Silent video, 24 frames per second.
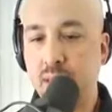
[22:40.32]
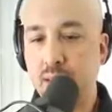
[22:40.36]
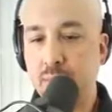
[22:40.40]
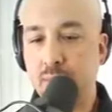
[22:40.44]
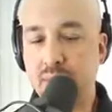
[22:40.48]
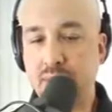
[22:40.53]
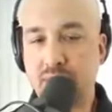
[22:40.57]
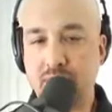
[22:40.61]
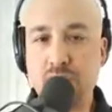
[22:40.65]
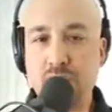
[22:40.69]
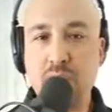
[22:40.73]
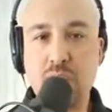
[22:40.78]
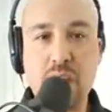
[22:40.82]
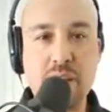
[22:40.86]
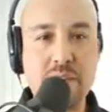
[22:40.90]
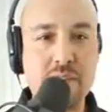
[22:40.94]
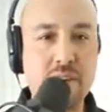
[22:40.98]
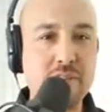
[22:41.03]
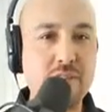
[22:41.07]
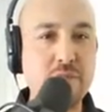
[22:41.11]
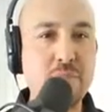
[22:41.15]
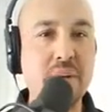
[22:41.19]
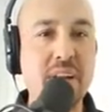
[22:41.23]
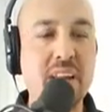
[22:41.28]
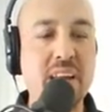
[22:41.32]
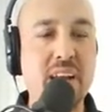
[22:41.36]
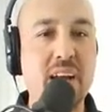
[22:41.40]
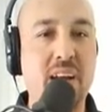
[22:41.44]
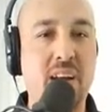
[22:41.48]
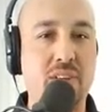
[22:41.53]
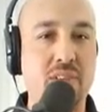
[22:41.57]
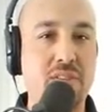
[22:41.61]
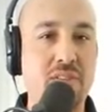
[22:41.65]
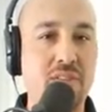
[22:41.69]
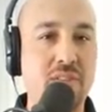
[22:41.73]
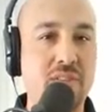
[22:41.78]
But then you have everybody
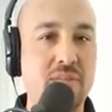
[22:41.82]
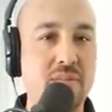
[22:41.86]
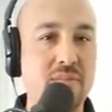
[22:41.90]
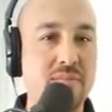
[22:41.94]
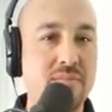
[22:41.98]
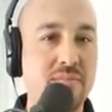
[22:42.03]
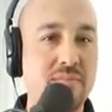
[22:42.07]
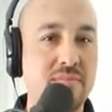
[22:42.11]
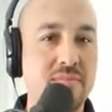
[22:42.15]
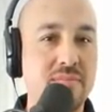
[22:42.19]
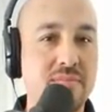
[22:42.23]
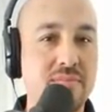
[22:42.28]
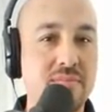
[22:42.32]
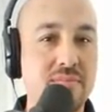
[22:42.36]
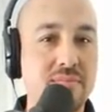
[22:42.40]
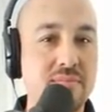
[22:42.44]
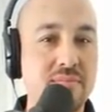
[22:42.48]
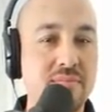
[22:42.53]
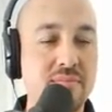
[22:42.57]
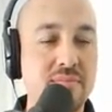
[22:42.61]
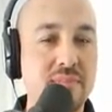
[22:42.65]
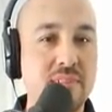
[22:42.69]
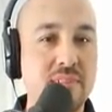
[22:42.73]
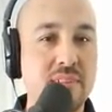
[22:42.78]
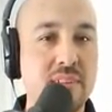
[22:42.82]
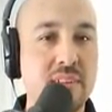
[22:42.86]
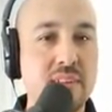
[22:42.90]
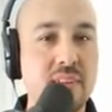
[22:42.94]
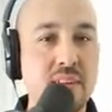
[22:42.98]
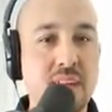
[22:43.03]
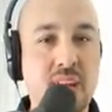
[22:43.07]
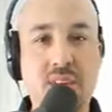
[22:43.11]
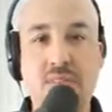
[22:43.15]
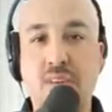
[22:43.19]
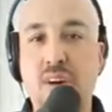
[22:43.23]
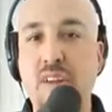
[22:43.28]
else.
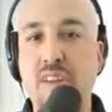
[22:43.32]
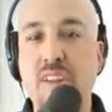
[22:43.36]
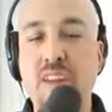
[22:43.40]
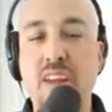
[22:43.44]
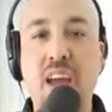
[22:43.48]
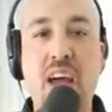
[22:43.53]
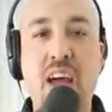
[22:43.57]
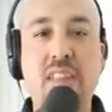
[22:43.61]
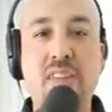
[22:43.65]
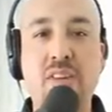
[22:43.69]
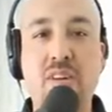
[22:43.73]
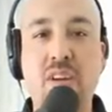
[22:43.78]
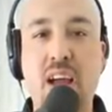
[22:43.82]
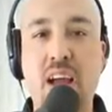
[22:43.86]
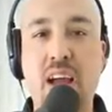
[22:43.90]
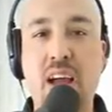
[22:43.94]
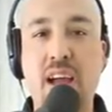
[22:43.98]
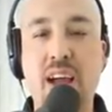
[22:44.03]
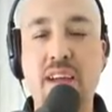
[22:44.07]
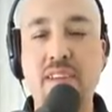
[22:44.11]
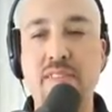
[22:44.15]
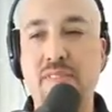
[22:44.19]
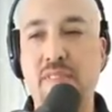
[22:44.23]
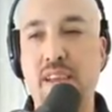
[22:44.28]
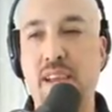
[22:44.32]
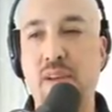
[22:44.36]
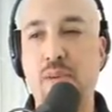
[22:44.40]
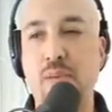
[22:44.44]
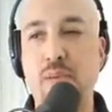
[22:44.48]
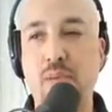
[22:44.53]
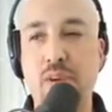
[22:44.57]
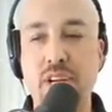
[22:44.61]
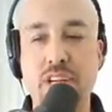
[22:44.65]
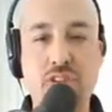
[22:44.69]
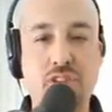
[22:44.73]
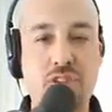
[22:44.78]
You have all the other guys that
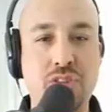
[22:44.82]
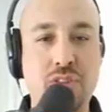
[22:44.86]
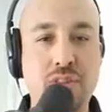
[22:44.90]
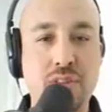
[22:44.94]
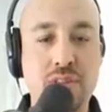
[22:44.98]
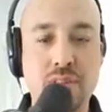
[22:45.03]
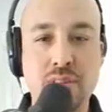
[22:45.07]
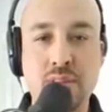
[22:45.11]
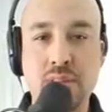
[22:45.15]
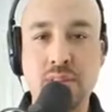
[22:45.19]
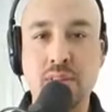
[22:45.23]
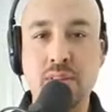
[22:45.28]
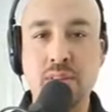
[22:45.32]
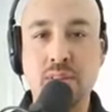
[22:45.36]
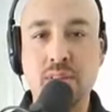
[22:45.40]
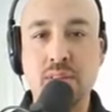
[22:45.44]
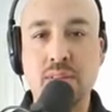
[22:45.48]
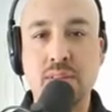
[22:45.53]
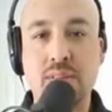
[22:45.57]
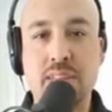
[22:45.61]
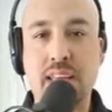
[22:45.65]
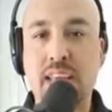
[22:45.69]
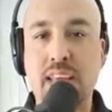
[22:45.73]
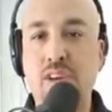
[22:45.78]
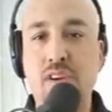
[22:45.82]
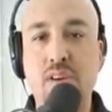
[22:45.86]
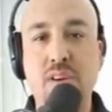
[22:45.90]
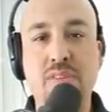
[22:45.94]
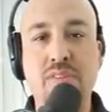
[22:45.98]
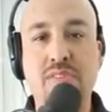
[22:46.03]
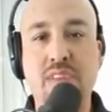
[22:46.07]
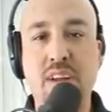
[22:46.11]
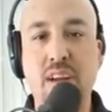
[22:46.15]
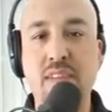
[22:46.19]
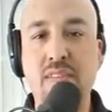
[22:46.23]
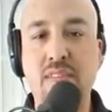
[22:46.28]
wish they could
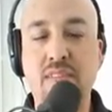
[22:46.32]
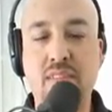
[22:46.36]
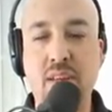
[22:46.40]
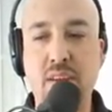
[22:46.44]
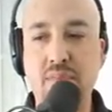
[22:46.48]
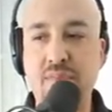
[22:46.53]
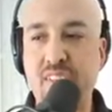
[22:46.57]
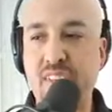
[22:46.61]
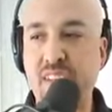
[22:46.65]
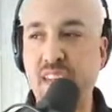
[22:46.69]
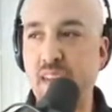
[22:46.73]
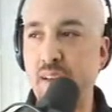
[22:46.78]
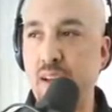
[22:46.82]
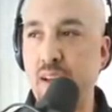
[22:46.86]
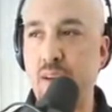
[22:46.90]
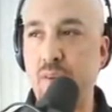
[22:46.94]
have done something.